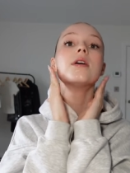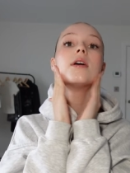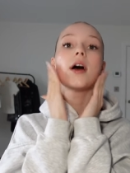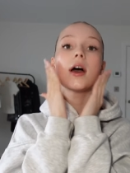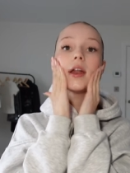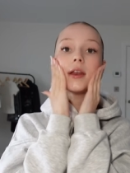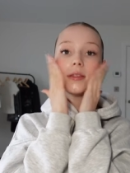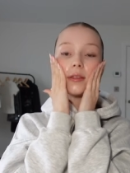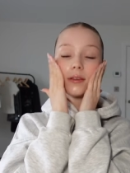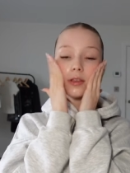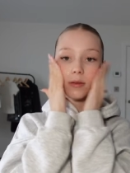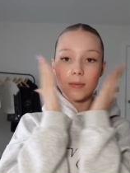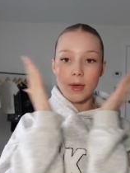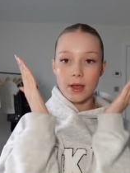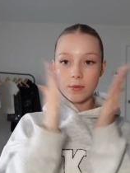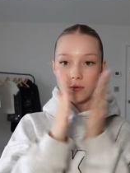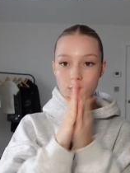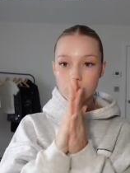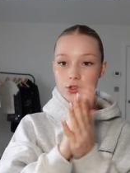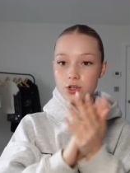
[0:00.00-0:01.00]
anything you may
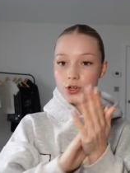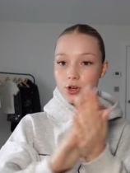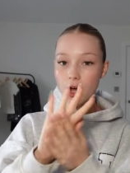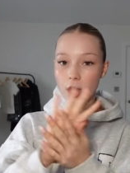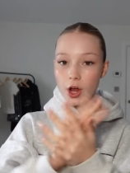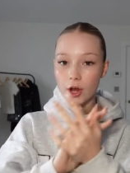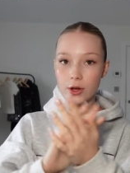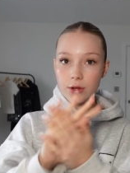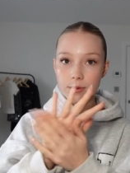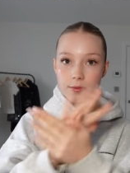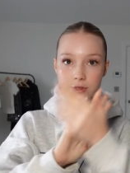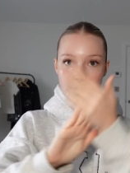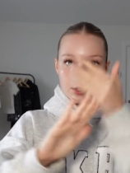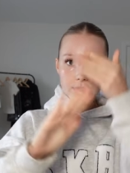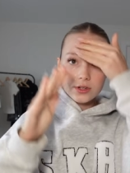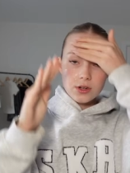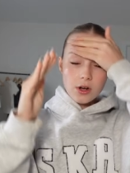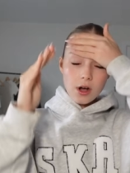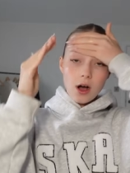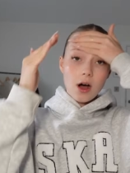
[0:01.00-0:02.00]
want to know,
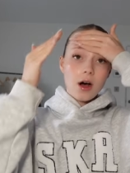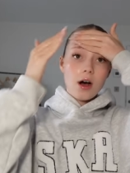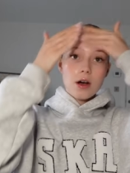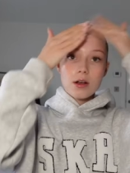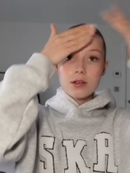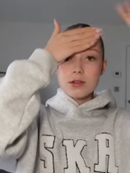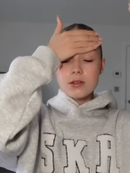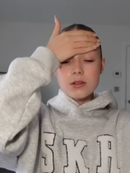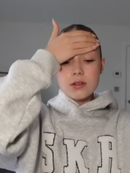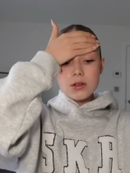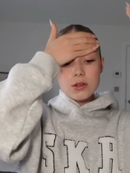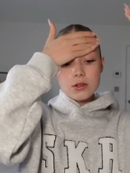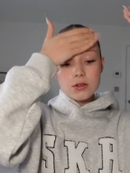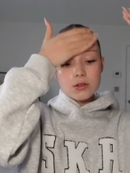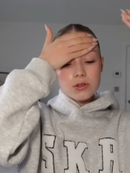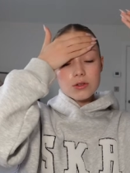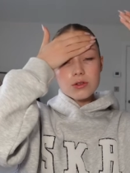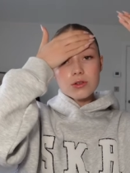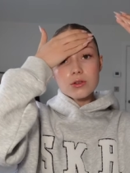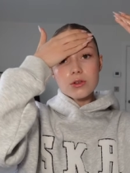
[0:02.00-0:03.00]
just ask.
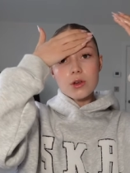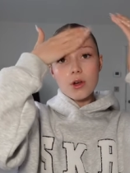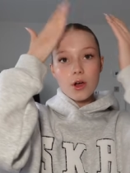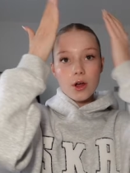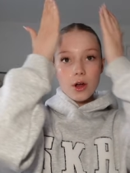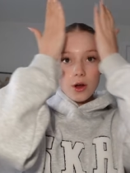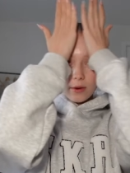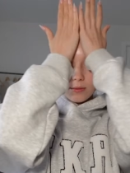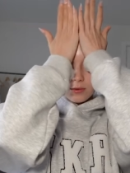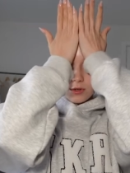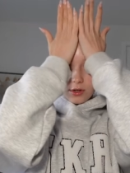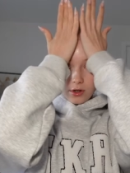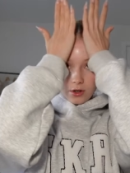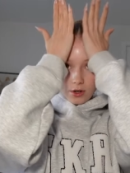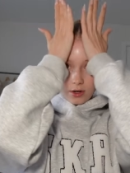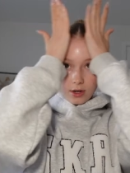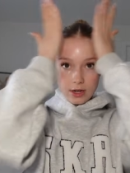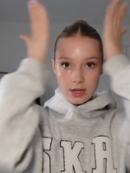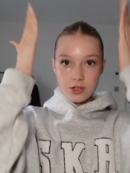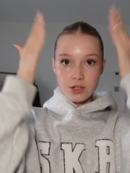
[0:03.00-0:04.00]
So I'm just gonna
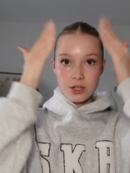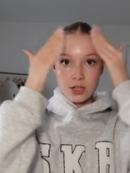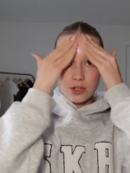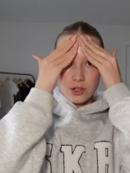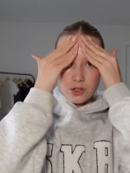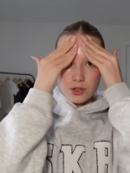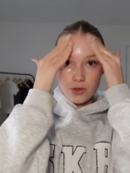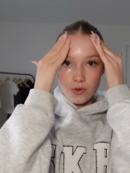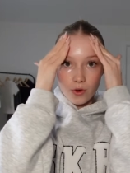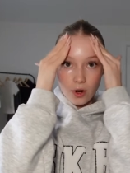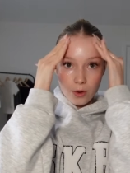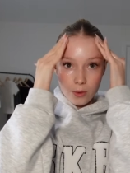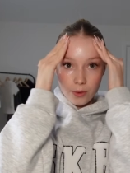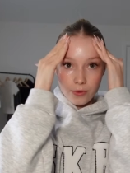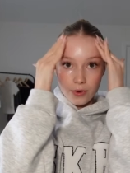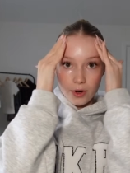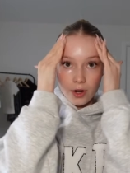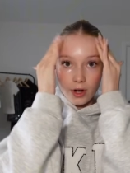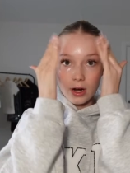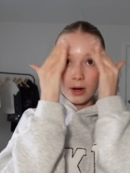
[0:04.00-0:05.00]
literally just scroll
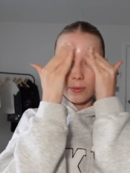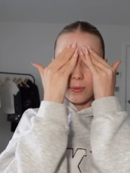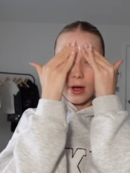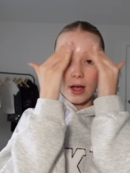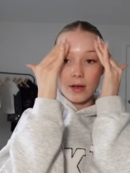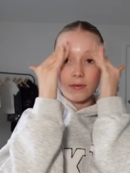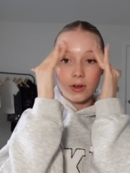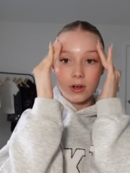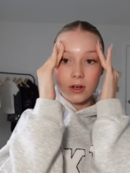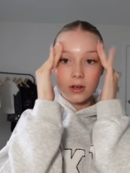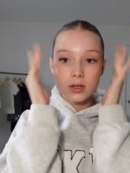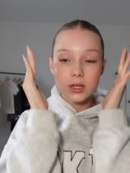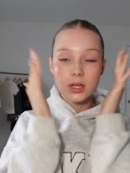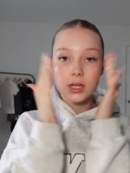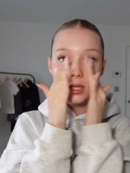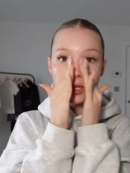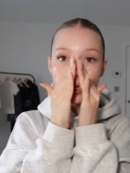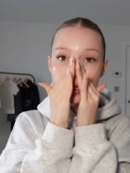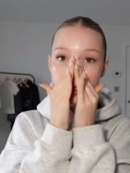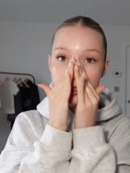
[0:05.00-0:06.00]
through and whatever
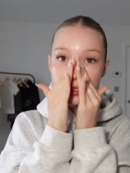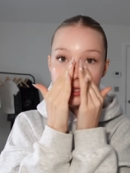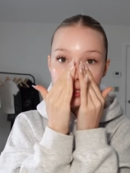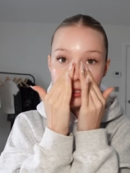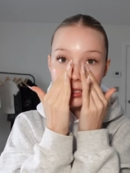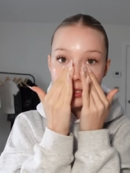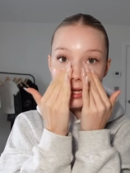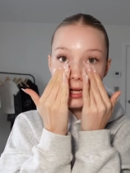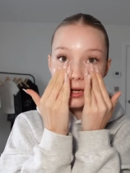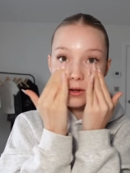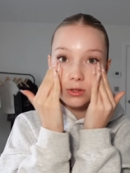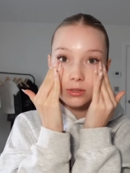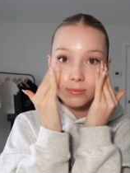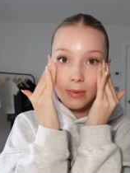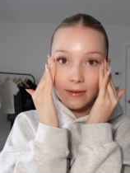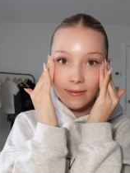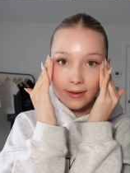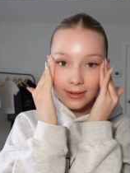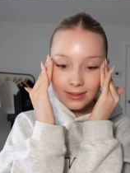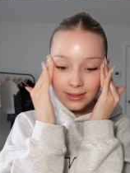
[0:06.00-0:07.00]
tickles
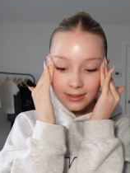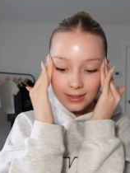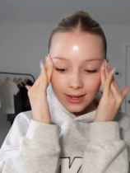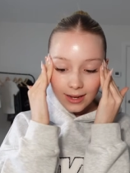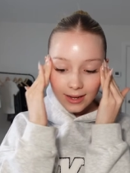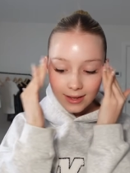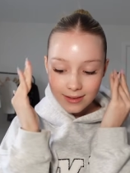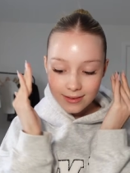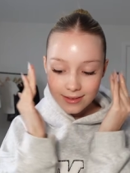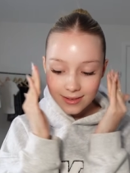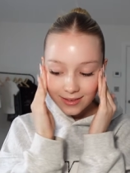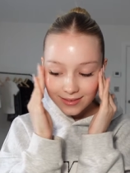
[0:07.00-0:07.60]
my fancy.